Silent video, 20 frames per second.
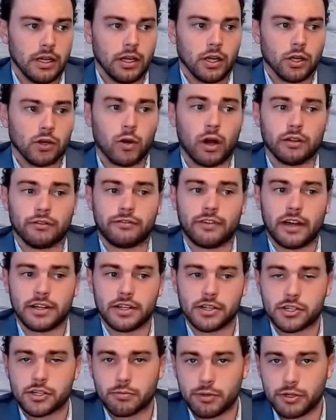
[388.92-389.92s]
Qualified
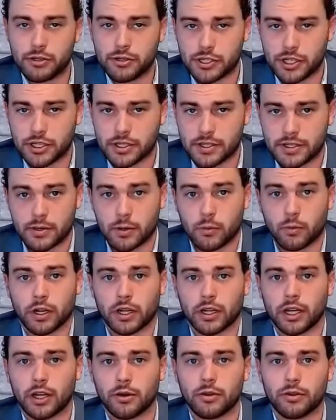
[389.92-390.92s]
distributions. We're
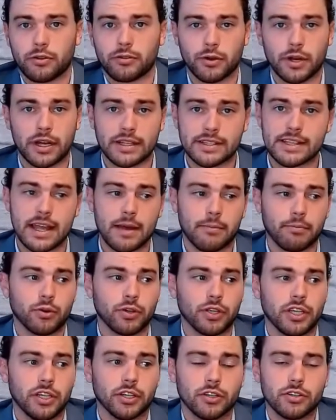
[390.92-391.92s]
going to go through an example
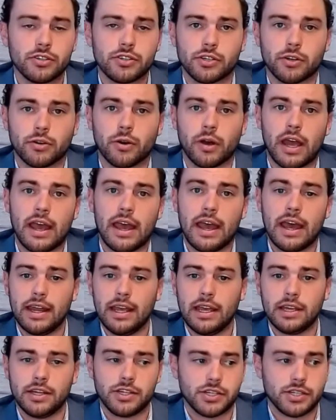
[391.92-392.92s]
here. So at
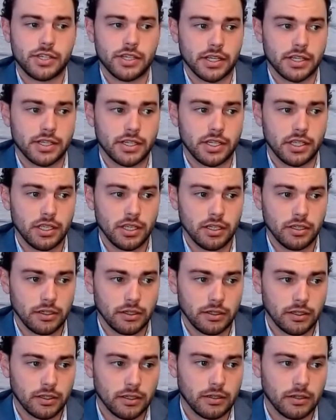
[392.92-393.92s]
age 60,
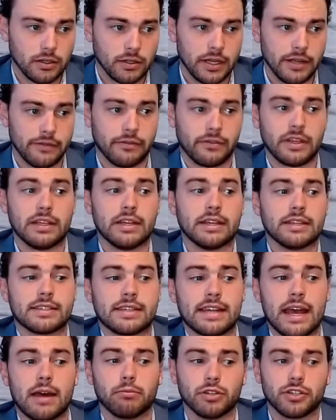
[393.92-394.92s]
if we
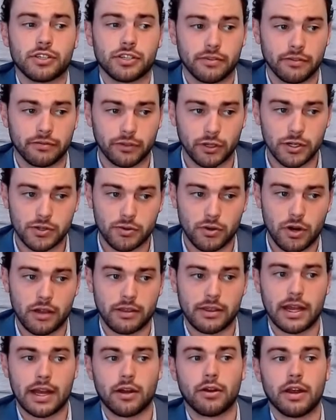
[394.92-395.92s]
established the first Roth
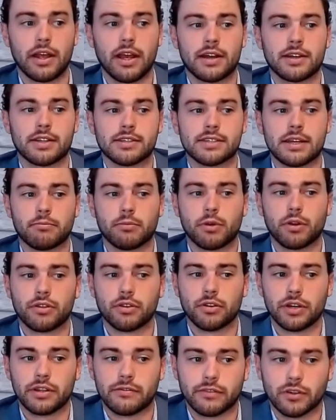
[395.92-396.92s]
IRA on December
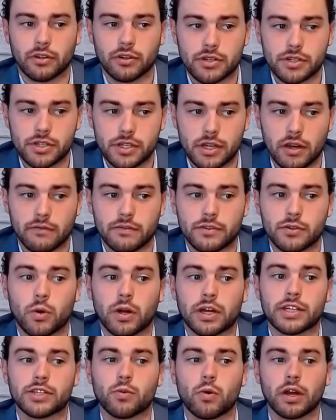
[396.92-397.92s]
31st of
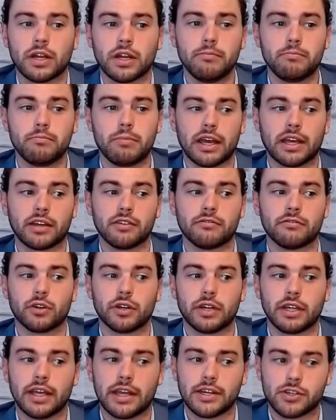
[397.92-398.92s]
2020 by
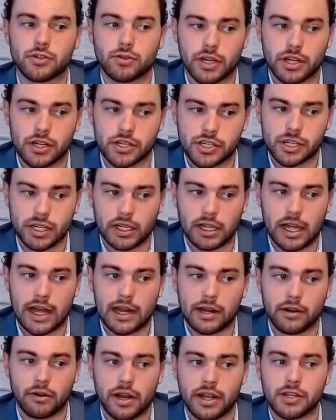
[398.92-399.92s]
converting a traditional
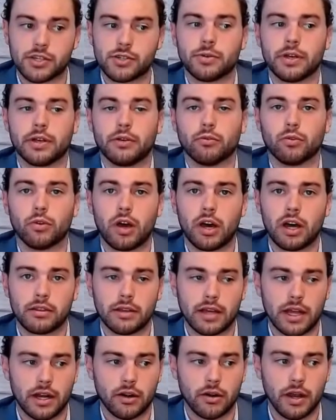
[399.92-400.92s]
IRA to a Roth
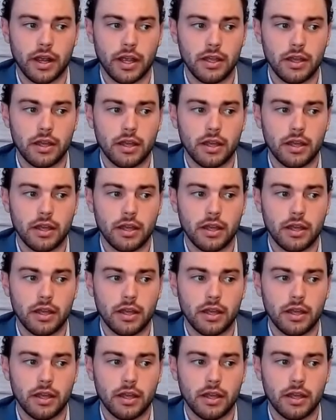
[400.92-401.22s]
IRA,